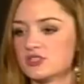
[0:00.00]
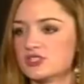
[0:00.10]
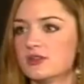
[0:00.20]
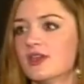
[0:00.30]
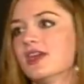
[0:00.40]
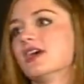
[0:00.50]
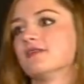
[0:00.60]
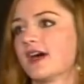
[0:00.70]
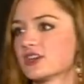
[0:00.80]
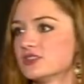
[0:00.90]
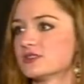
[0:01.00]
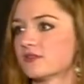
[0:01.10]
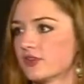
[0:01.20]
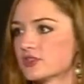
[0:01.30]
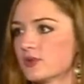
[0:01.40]
she oh, in fact, she's
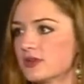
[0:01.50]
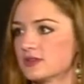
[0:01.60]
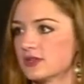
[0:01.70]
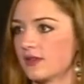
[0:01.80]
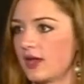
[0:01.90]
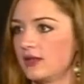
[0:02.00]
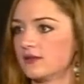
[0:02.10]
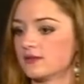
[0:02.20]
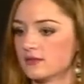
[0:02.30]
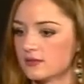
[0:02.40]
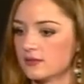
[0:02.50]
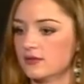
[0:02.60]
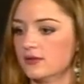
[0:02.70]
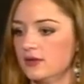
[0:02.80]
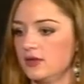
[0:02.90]
the first one to let
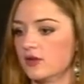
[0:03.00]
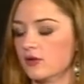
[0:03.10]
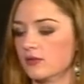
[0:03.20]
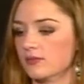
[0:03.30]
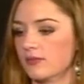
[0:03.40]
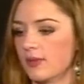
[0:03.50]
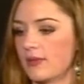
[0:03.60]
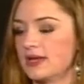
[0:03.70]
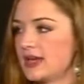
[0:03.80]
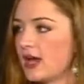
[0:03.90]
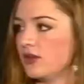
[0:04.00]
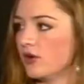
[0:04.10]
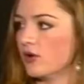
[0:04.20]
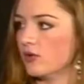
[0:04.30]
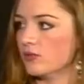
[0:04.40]
you know, my dad
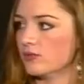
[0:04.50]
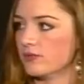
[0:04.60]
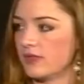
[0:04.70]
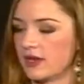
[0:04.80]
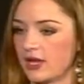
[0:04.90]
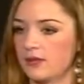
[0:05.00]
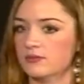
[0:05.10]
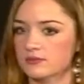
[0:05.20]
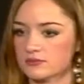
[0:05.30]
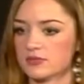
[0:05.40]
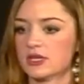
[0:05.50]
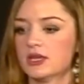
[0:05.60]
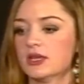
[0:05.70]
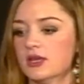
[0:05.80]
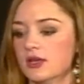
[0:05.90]
know that I'm,
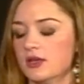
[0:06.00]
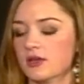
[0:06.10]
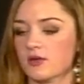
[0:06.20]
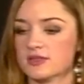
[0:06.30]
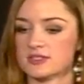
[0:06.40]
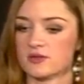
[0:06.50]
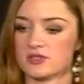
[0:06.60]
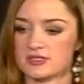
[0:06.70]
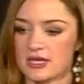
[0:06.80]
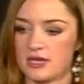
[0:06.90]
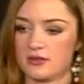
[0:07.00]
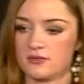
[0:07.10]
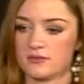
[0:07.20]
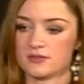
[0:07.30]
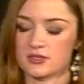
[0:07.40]
you know, and so it just kind
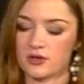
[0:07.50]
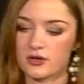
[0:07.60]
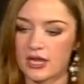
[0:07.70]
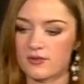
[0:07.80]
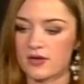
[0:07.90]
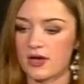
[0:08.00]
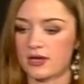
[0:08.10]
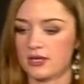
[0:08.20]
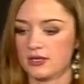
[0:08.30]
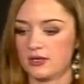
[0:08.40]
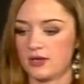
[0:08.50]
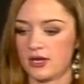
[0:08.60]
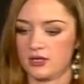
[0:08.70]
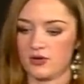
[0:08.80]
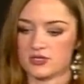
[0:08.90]
of, so her and I were talking, and, uh,
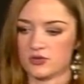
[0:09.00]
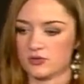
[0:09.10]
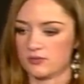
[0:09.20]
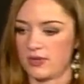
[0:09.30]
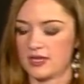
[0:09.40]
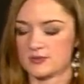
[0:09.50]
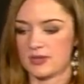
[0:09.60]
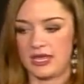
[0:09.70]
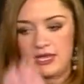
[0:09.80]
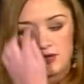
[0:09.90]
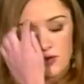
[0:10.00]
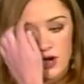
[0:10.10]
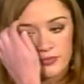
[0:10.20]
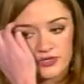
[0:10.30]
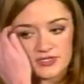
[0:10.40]
you know, I told my husband, Kate, you know,
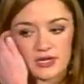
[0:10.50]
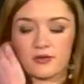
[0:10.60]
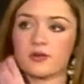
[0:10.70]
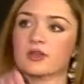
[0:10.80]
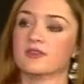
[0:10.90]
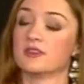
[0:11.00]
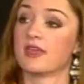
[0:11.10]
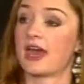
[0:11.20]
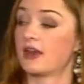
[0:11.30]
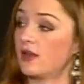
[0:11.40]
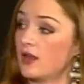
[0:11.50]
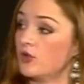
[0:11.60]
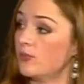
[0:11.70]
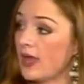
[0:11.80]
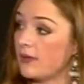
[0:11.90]
Aubrey's not going to, they had a, a
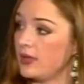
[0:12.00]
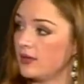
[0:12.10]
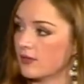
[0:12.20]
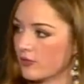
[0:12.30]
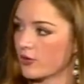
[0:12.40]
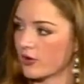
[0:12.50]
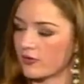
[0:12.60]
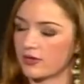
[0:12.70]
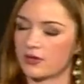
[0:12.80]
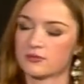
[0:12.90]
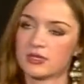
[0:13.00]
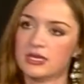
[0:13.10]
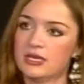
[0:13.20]
new baby, a little girl, you know.